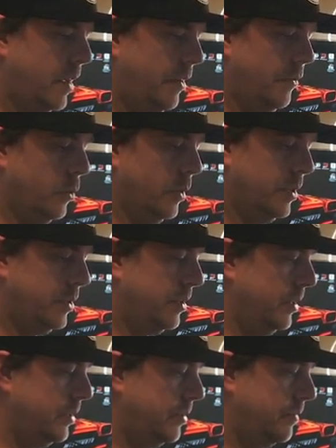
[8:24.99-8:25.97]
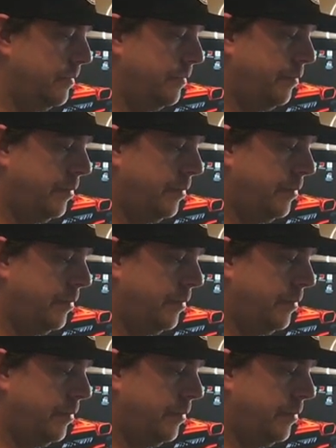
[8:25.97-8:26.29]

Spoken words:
I don't even know what this is.